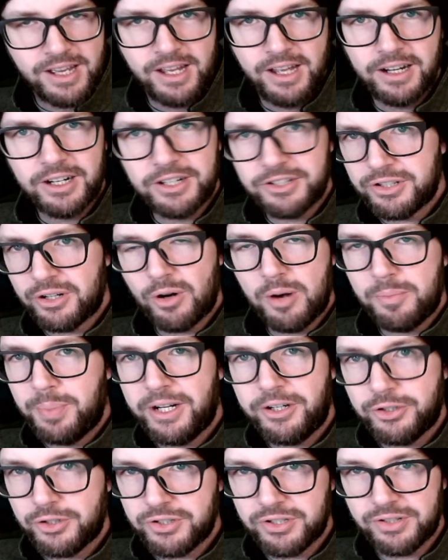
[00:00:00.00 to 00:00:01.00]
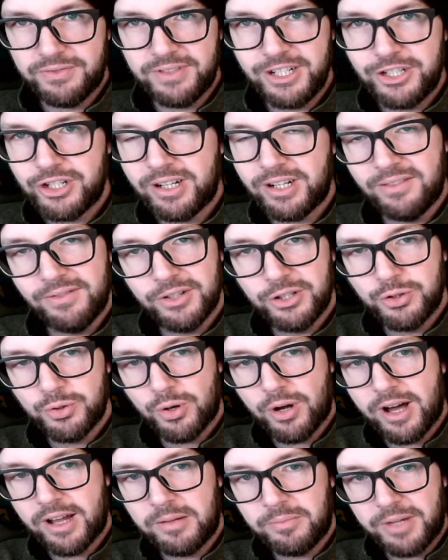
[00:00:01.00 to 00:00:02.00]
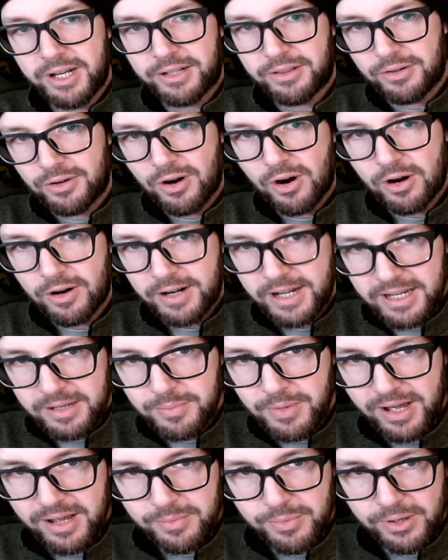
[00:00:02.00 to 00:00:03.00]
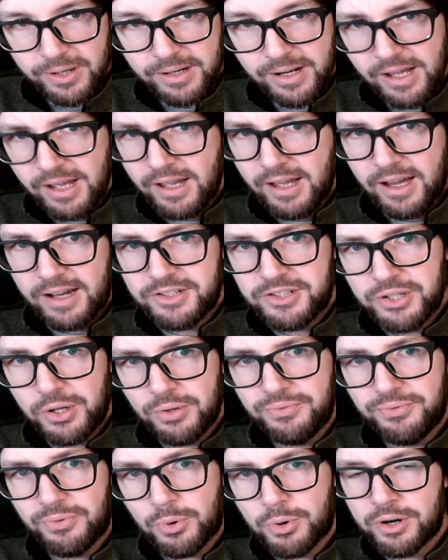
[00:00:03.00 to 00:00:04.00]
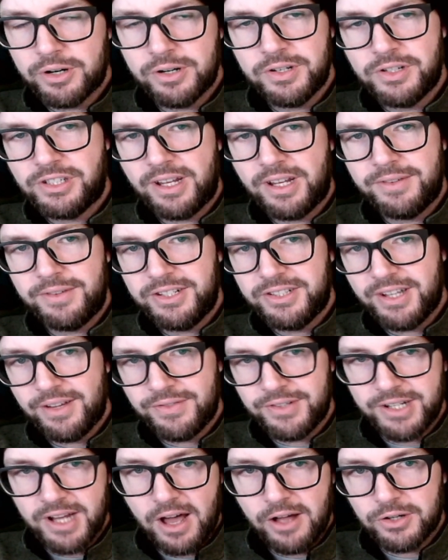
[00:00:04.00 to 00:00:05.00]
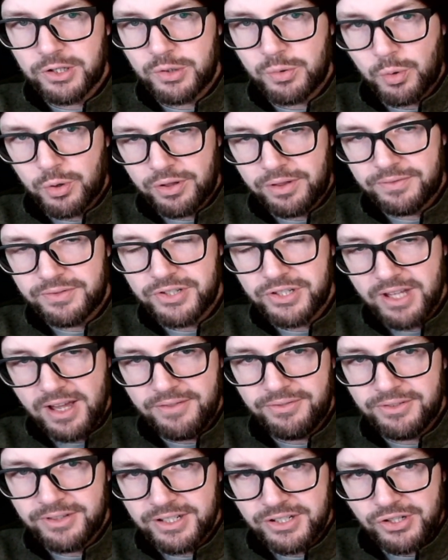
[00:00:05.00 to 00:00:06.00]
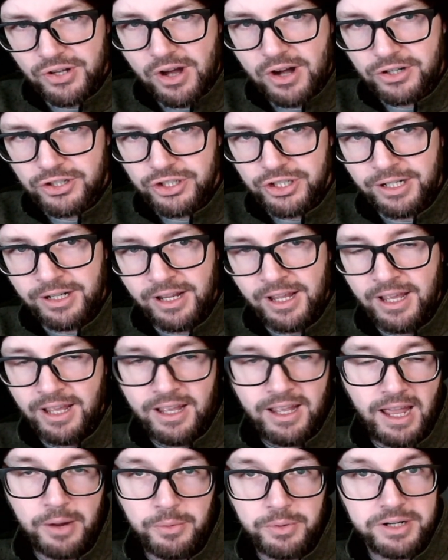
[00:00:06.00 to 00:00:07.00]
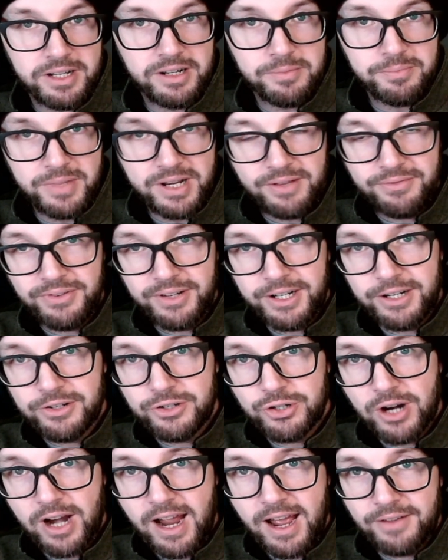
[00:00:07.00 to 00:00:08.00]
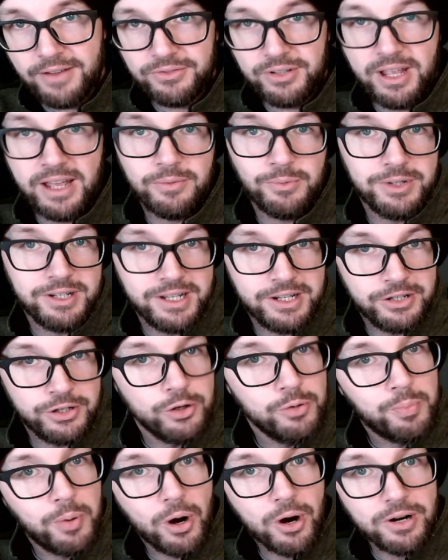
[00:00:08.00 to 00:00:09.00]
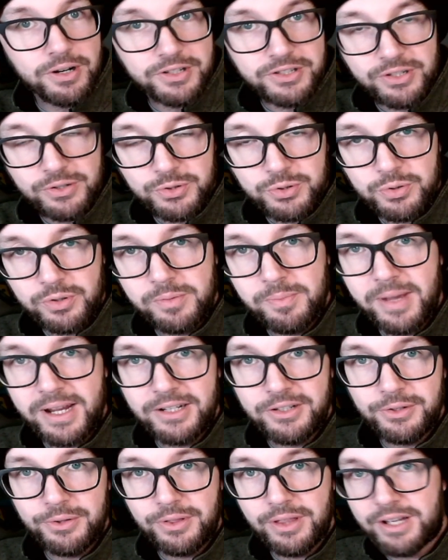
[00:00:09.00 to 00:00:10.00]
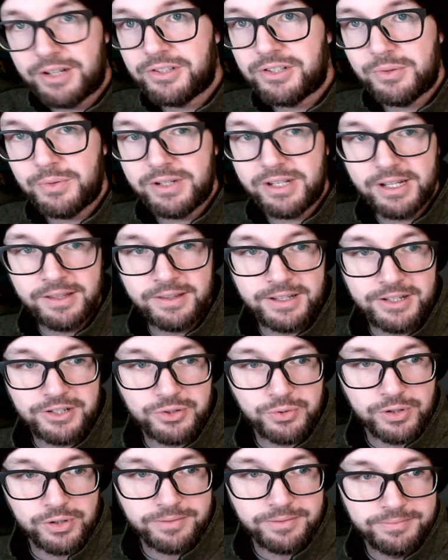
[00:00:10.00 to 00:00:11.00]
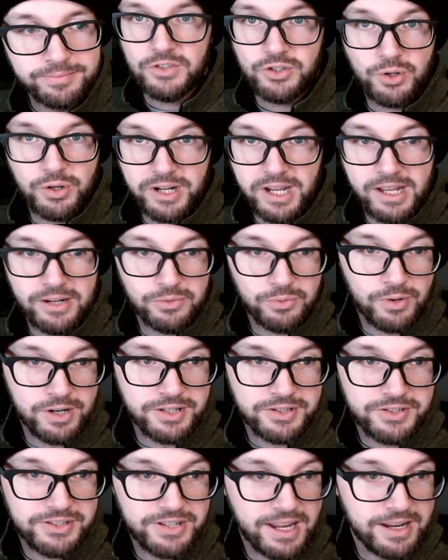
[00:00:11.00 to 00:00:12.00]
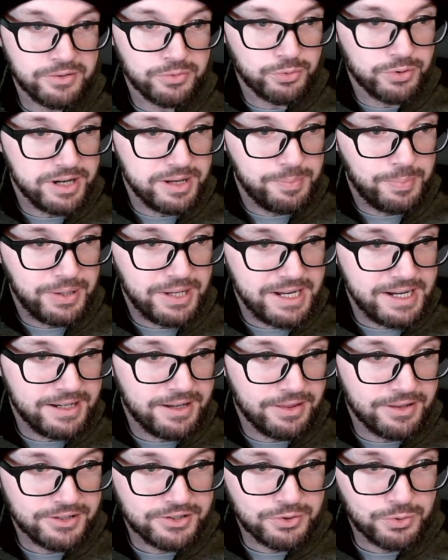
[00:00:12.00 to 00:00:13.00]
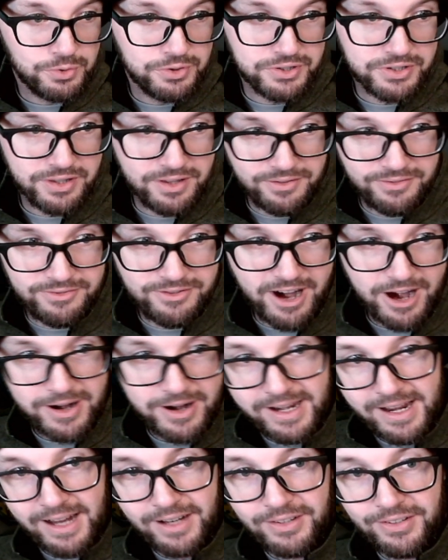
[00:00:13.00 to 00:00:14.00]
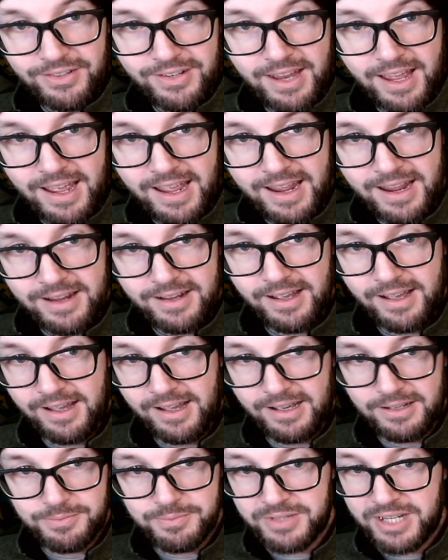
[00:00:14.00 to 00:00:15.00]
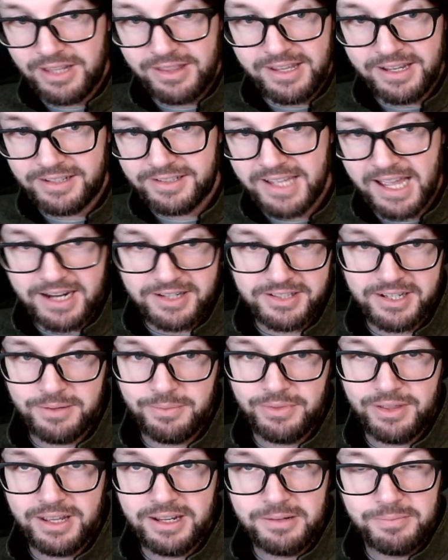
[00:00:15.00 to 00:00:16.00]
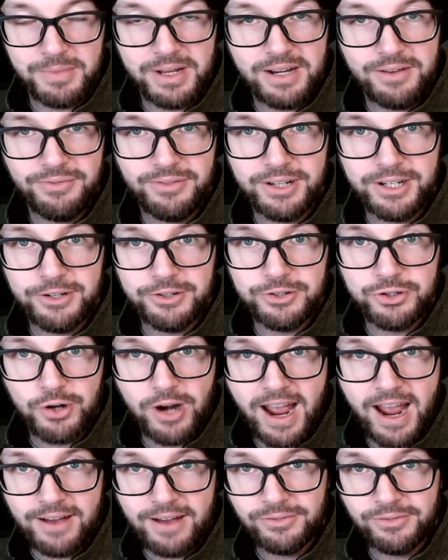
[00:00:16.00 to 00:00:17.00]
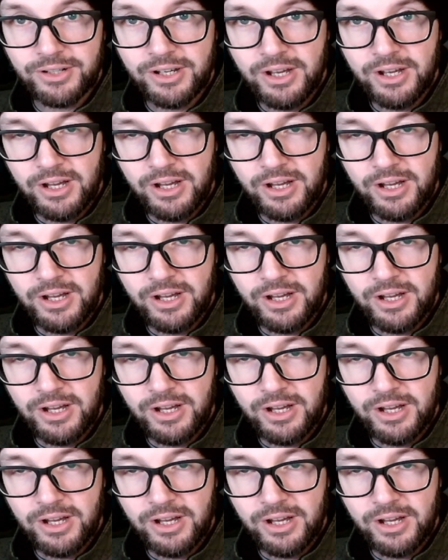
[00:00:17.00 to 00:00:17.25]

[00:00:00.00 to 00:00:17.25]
because there aren't pictures of each individual item like there are on eBay. But I sold $477 worth of stuff in this auction, and we did a minifigure draft, and we did new parts. Those were the main 2 things that we did in this one. So again, rinse and repeat. This was the very next day. Did the exact same thing, minifigure draft